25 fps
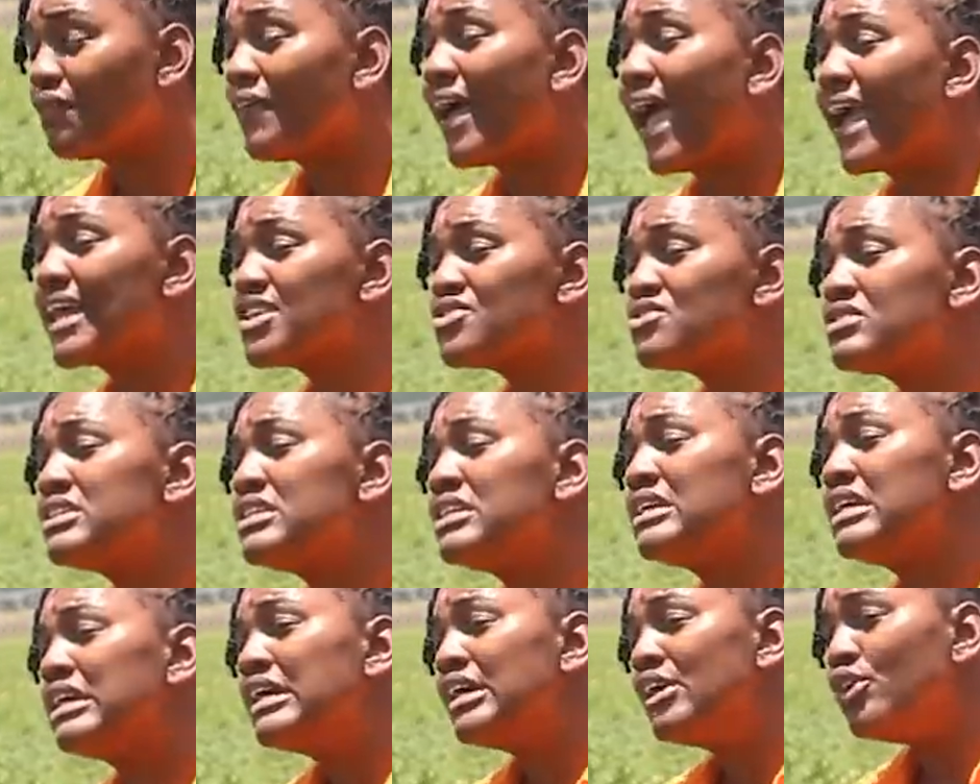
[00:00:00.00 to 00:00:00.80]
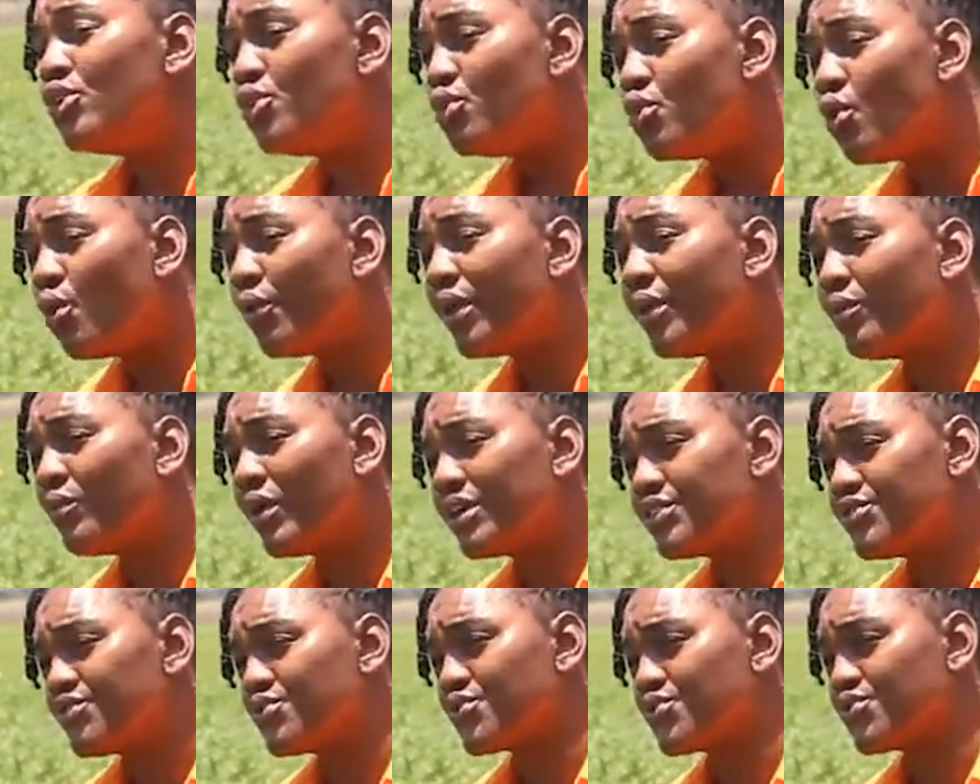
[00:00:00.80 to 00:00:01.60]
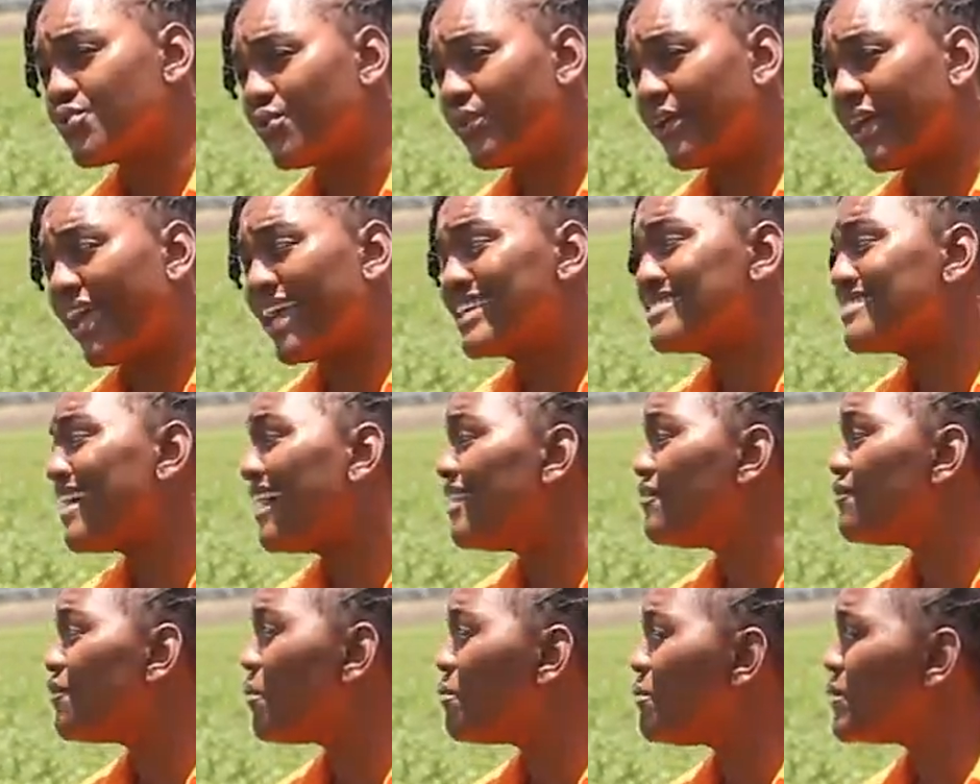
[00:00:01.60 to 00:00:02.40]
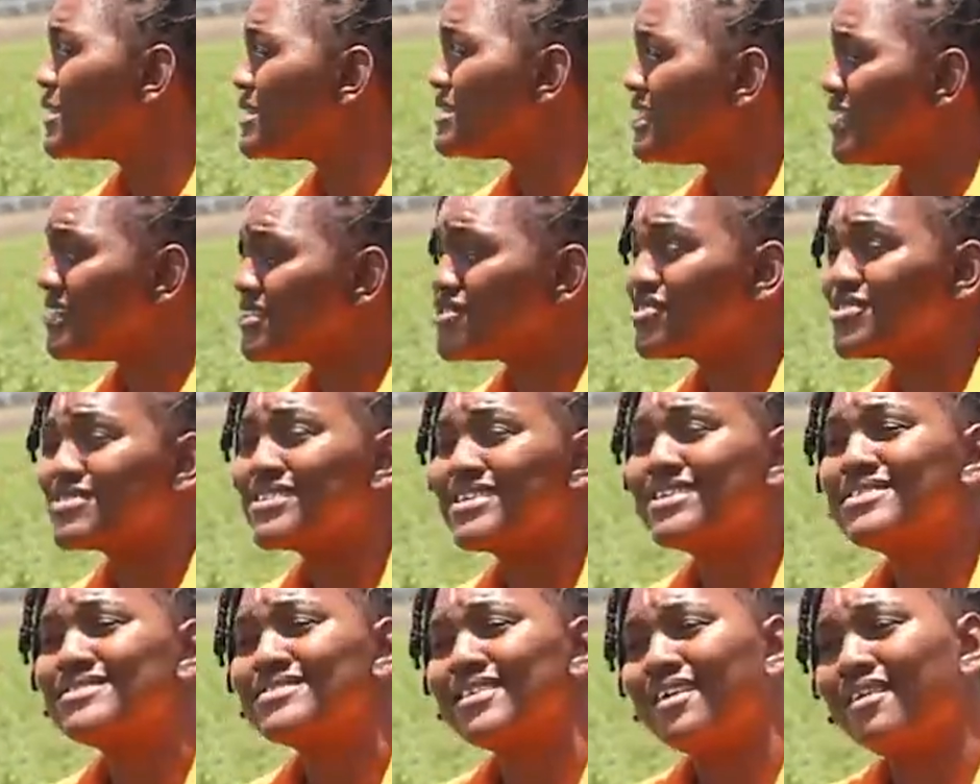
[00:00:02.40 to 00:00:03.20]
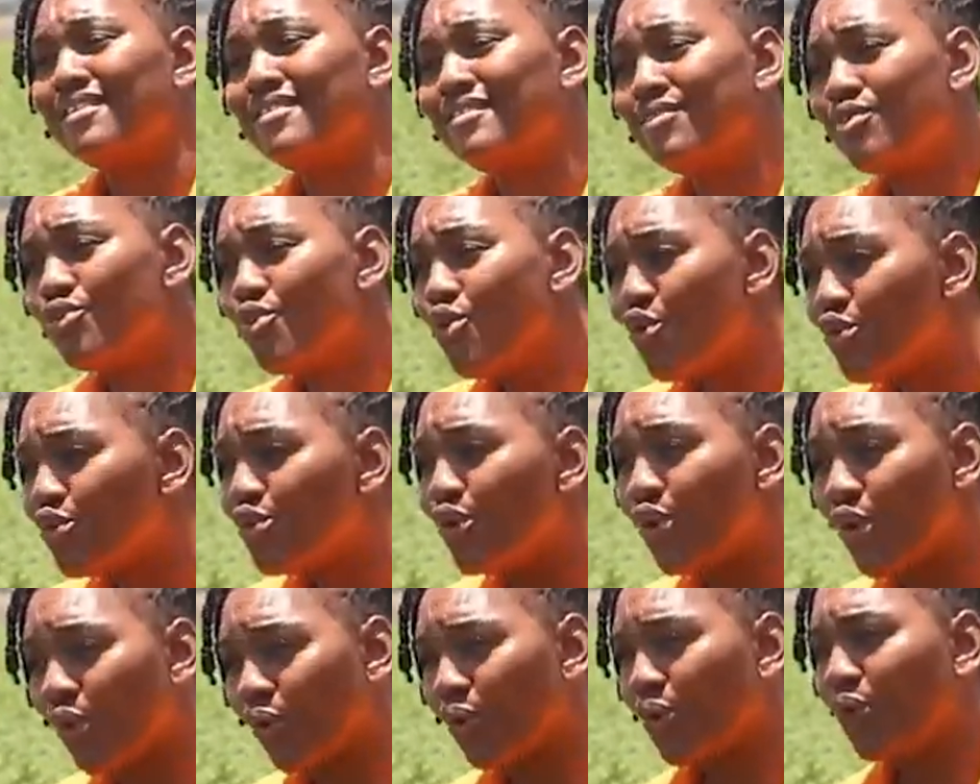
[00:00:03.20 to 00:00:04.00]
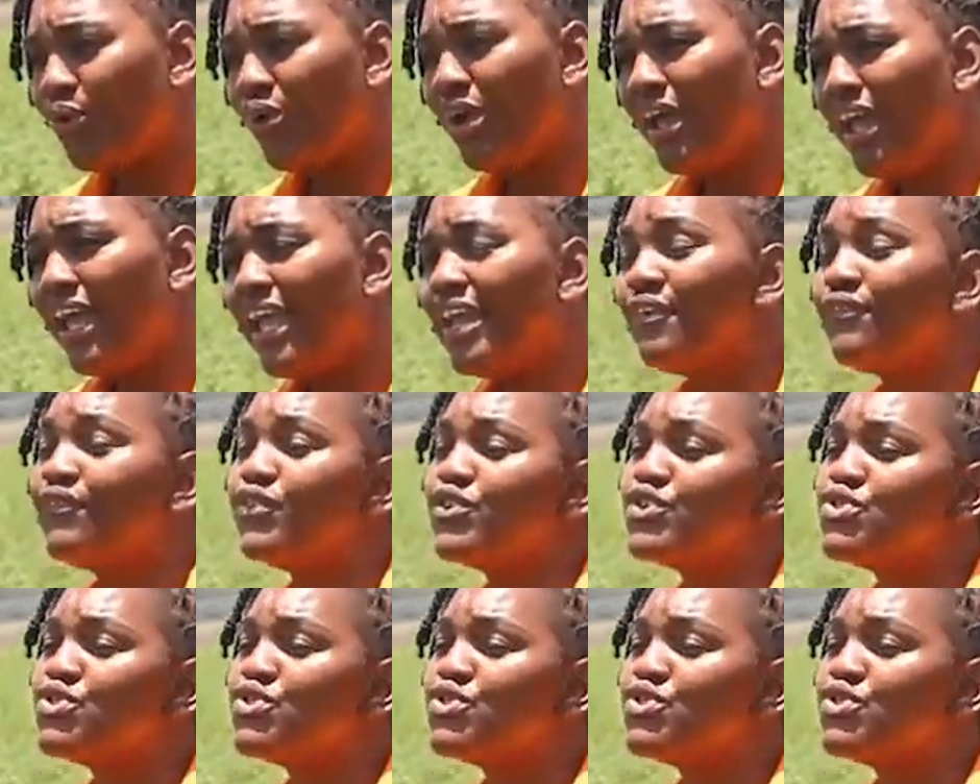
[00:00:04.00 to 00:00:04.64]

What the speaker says: of actually knowing what your soil has. And for potatoes, it's a no-no. If